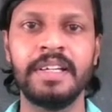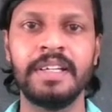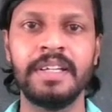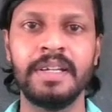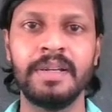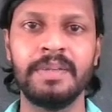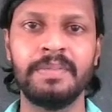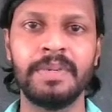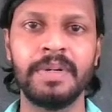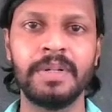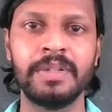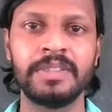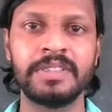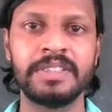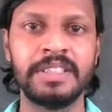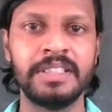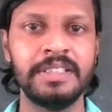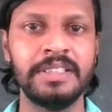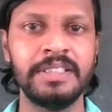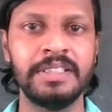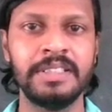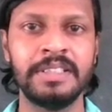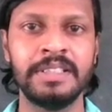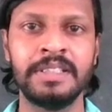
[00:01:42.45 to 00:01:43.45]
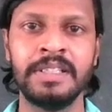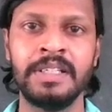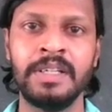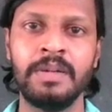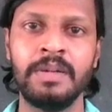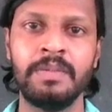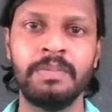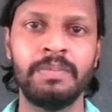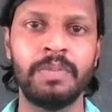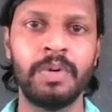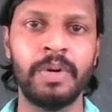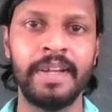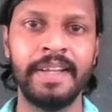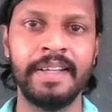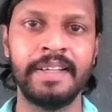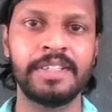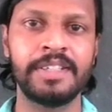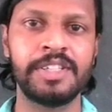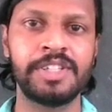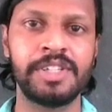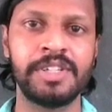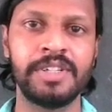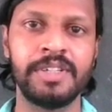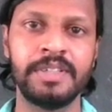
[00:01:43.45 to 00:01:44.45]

about the poet.